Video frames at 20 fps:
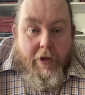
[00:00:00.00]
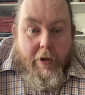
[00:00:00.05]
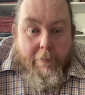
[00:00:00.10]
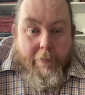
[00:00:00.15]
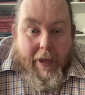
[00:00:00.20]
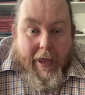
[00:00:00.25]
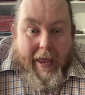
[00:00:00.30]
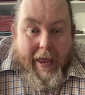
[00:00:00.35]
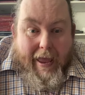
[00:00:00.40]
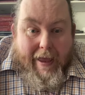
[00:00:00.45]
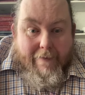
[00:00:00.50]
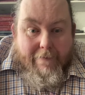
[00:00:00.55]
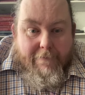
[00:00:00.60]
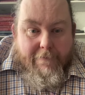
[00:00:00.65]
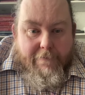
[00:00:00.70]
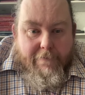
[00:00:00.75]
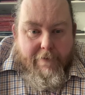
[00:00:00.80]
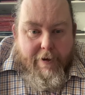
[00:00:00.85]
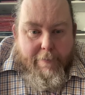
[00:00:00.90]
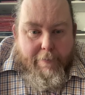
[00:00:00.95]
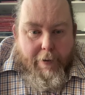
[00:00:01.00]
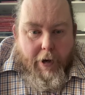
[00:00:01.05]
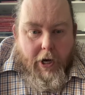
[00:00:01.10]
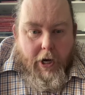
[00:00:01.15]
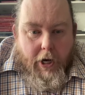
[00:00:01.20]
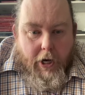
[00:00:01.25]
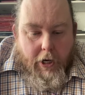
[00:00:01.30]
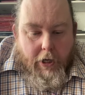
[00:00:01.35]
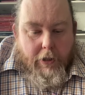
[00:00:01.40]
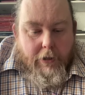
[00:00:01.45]
But every
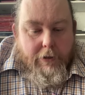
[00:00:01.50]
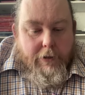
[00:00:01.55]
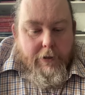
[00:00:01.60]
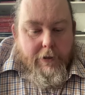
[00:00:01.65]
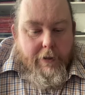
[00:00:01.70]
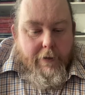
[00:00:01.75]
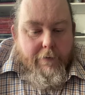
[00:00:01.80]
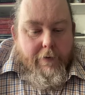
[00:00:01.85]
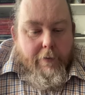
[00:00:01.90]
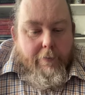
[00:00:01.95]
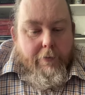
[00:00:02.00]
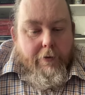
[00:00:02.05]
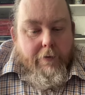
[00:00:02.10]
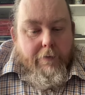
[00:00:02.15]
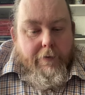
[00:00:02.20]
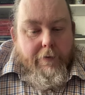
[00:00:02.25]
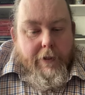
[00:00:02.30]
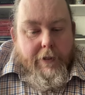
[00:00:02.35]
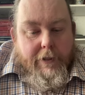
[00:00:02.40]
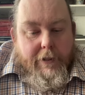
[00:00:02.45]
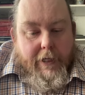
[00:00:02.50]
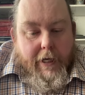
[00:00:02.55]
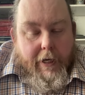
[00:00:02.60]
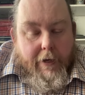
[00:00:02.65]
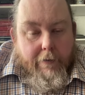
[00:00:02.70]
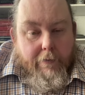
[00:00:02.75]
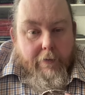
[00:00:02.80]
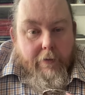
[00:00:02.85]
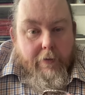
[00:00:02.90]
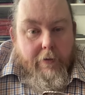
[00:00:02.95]
part, if I move this
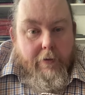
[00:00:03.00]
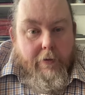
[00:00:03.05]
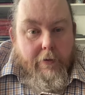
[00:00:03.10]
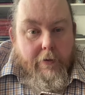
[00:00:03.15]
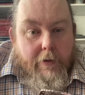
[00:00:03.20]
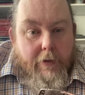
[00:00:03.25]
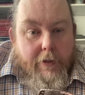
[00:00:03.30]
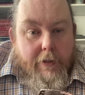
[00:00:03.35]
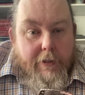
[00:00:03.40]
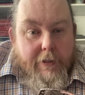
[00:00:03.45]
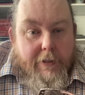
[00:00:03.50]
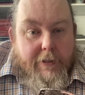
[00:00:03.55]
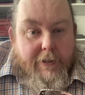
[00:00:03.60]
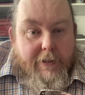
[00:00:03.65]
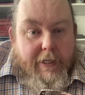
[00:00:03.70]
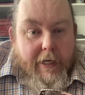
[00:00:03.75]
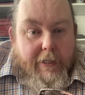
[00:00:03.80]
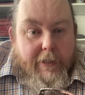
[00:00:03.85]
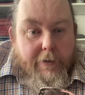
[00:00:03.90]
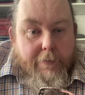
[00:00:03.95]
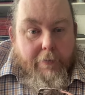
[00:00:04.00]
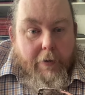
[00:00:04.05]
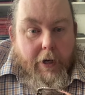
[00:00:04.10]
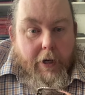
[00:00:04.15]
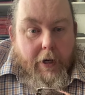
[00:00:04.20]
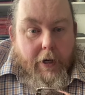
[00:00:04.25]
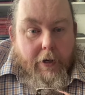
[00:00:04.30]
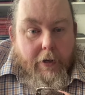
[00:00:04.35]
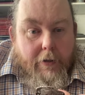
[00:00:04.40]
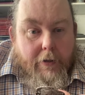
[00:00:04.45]
down, standard
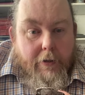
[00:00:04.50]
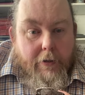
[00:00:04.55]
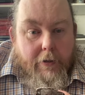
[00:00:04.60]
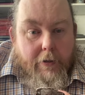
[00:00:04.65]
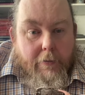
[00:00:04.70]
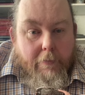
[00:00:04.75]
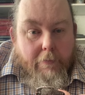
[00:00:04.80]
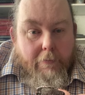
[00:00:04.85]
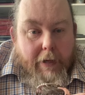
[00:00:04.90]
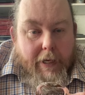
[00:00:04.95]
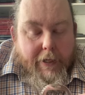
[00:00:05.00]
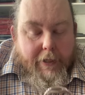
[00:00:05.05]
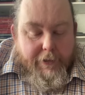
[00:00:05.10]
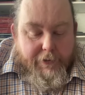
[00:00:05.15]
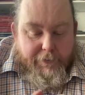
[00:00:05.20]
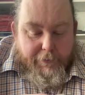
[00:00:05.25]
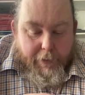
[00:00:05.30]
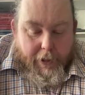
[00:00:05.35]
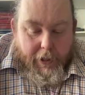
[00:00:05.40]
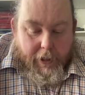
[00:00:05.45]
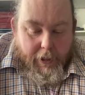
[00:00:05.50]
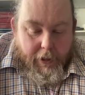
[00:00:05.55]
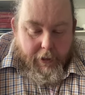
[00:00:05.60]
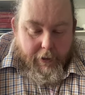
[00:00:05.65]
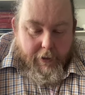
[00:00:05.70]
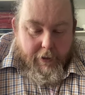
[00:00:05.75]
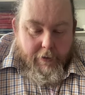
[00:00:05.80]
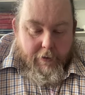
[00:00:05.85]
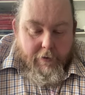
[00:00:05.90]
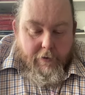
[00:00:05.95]
mark, maker's
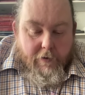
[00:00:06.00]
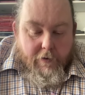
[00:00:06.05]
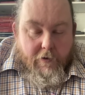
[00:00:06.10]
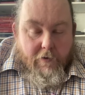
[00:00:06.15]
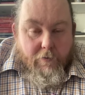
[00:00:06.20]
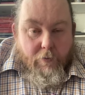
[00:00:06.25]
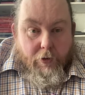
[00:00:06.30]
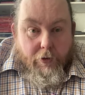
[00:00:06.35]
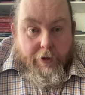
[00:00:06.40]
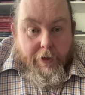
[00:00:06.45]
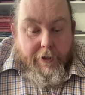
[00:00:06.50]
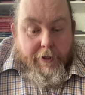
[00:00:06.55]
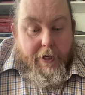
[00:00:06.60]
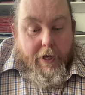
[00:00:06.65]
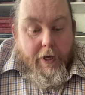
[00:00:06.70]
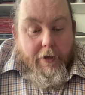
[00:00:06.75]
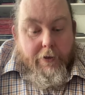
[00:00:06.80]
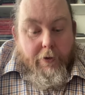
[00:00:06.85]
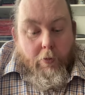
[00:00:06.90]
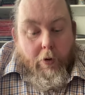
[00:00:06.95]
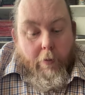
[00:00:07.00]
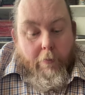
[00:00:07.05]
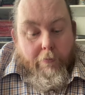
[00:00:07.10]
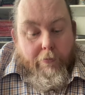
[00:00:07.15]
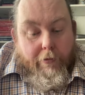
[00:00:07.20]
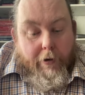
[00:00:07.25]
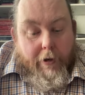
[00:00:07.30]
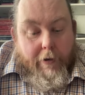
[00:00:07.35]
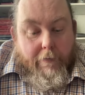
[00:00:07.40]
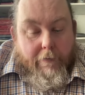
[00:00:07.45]
mark. Look at the other one
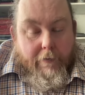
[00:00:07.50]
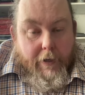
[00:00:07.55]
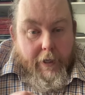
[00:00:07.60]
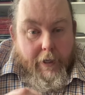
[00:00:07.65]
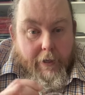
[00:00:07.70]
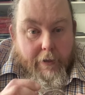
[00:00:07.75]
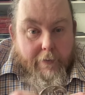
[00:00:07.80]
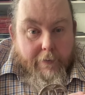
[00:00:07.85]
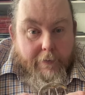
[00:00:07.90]
briefly.